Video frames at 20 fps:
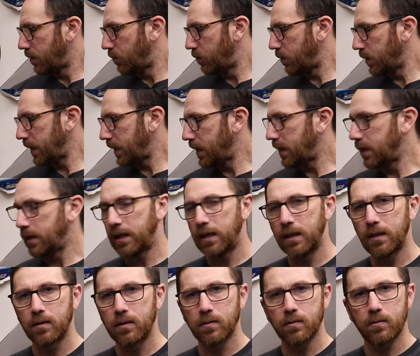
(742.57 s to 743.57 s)
really
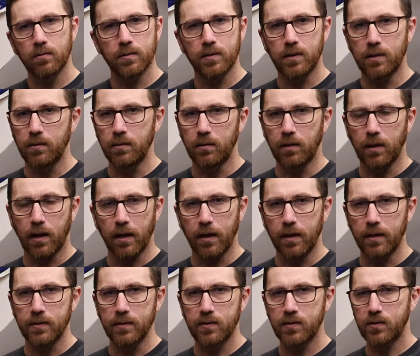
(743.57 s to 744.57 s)
clean
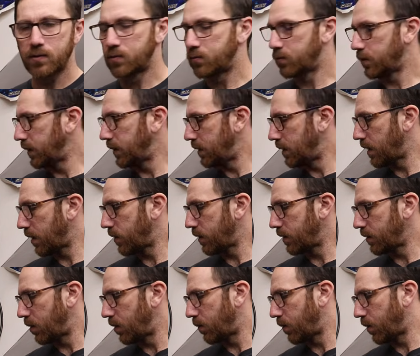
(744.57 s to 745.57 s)
lines, really
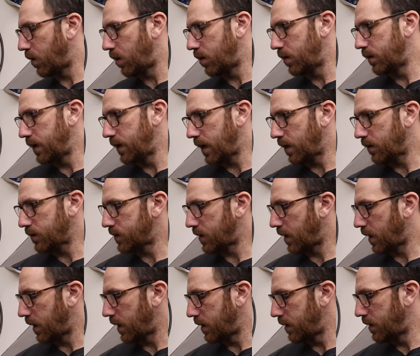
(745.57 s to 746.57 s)
nothing going on the
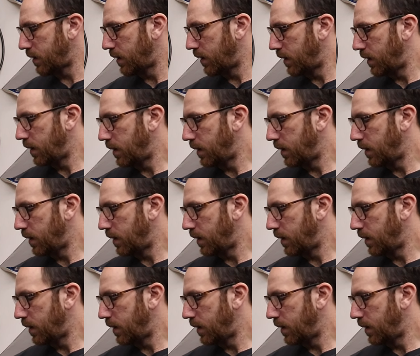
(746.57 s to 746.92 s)
outside.